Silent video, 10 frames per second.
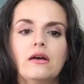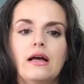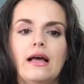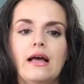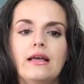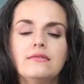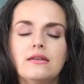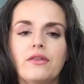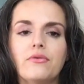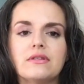Here's
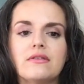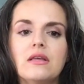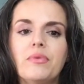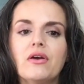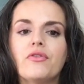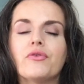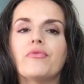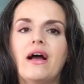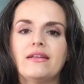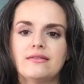another one, sleeping on the
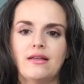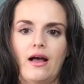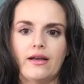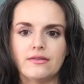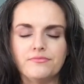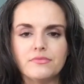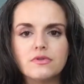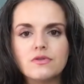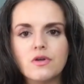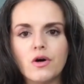right side.
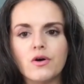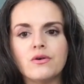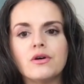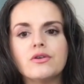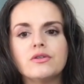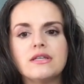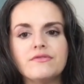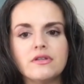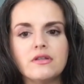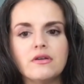So you
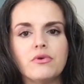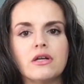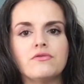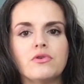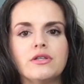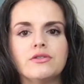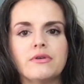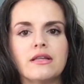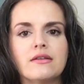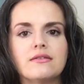definitely want to avoid
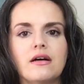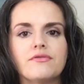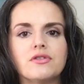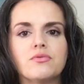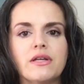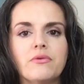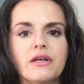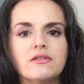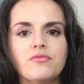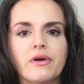doing this after 20
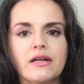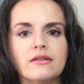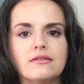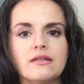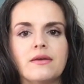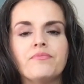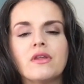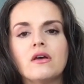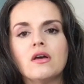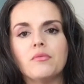weeks of pregnancy,
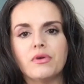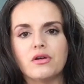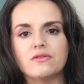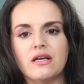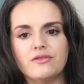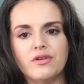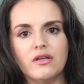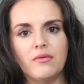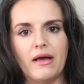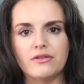because as you can
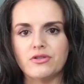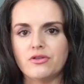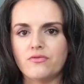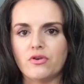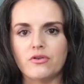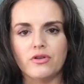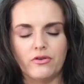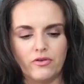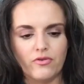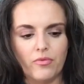imagine, you've got
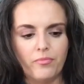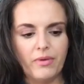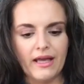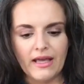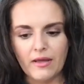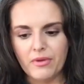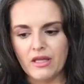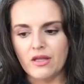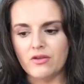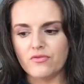baby,
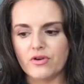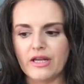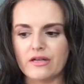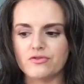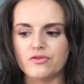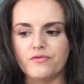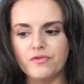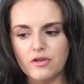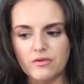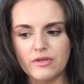you've got extra
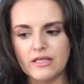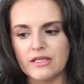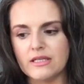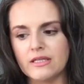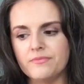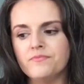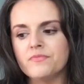fluid,